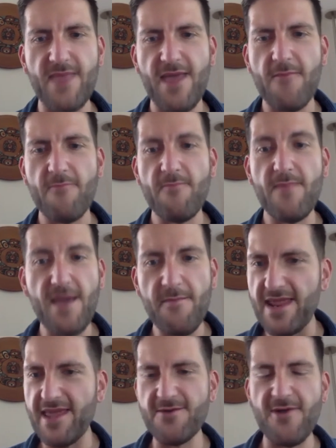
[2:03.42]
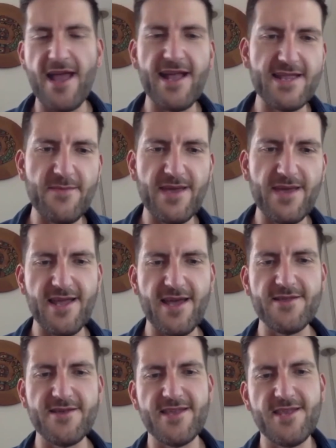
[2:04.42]
many other academic
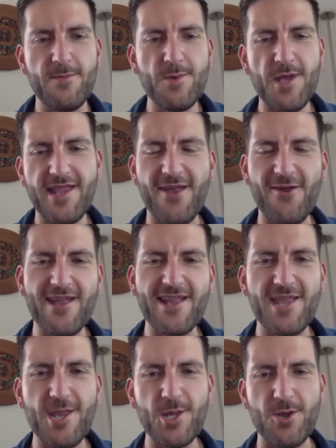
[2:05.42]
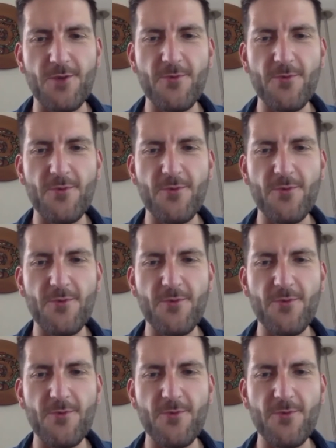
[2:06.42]
subject area teacher.